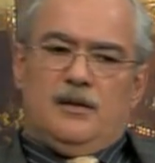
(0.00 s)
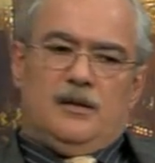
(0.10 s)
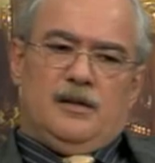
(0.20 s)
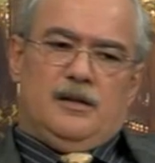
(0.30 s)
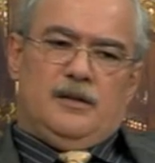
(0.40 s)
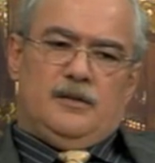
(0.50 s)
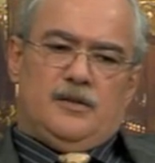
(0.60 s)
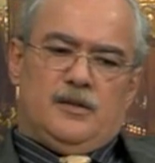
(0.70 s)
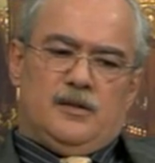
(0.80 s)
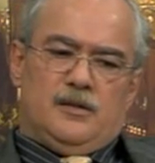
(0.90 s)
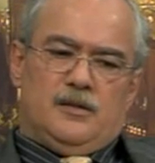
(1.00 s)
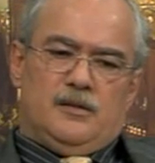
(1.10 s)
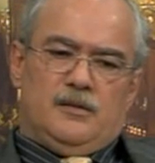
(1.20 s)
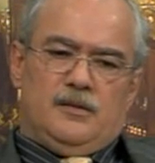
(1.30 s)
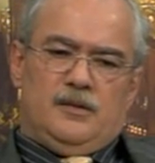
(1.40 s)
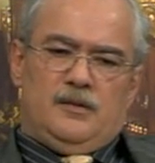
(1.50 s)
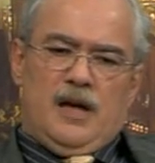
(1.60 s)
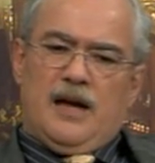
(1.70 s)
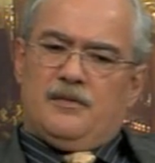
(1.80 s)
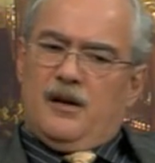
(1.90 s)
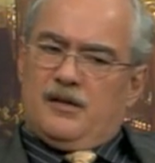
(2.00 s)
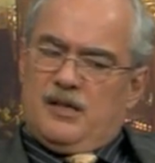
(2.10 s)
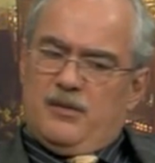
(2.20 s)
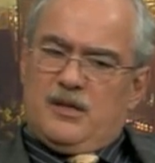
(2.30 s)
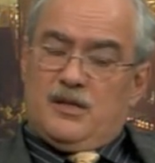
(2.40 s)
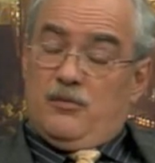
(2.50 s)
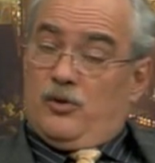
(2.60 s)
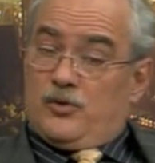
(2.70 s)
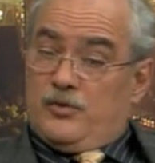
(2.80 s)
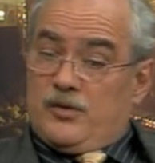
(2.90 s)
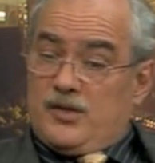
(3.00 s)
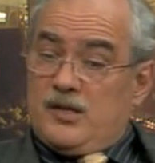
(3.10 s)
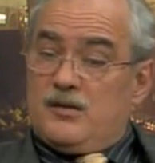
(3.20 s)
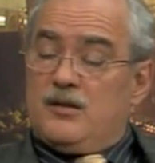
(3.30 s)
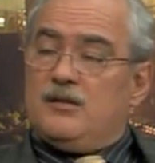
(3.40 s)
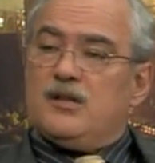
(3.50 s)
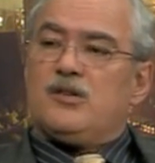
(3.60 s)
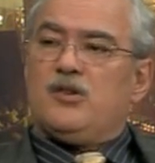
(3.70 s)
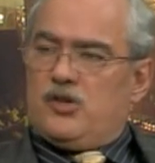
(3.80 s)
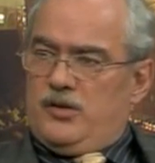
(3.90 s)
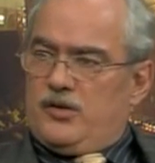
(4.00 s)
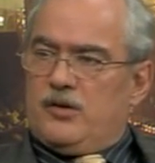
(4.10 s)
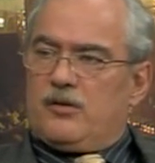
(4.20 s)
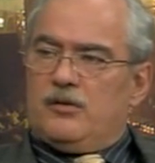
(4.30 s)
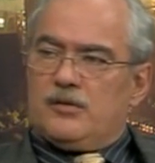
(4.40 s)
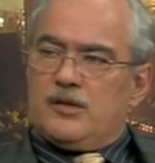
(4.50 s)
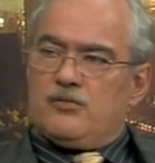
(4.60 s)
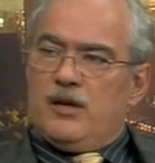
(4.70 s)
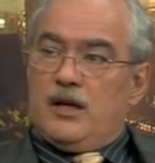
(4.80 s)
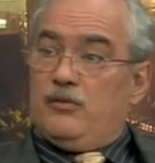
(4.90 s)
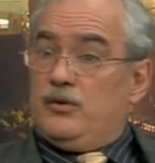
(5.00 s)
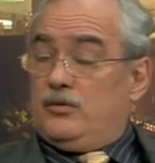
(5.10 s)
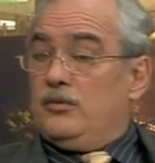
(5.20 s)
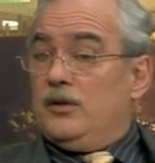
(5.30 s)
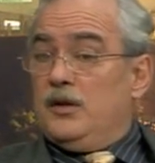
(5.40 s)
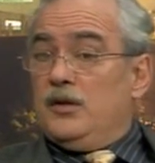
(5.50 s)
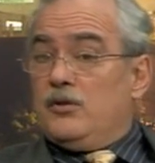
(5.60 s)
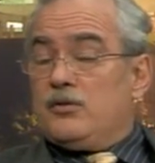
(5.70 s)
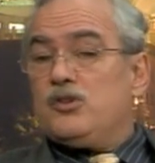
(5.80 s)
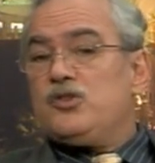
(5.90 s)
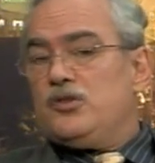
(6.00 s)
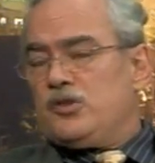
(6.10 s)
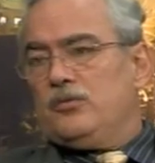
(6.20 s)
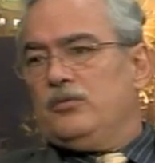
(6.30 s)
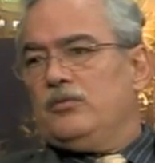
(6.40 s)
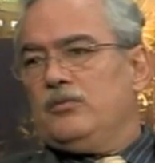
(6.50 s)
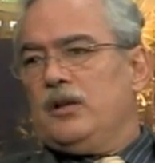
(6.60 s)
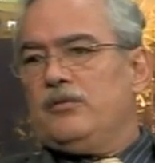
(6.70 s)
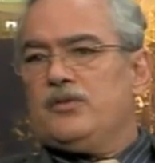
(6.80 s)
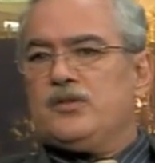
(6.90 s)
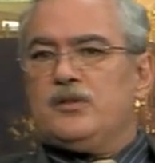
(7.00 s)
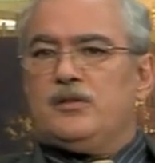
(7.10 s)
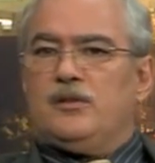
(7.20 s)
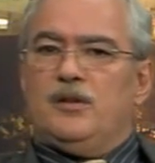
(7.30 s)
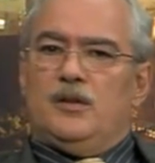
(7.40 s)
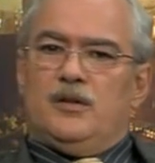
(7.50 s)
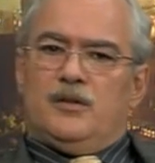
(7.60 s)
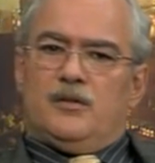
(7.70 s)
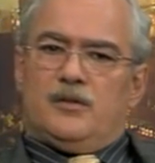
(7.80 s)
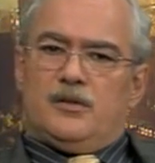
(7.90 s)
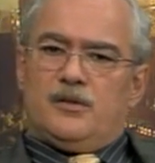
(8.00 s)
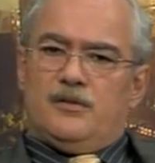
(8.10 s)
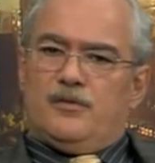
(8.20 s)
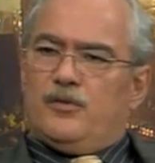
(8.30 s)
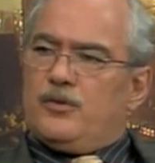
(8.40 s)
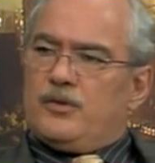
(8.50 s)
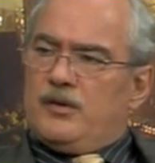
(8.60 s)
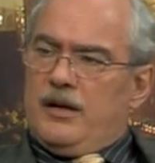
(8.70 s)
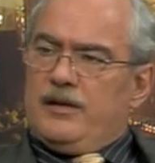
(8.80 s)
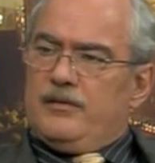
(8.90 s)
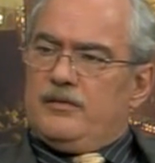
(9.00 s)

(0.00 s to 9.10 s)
And the anti-Semitism also existed in the Christian circles as well. I went to Christian school when I was third and fourth grade.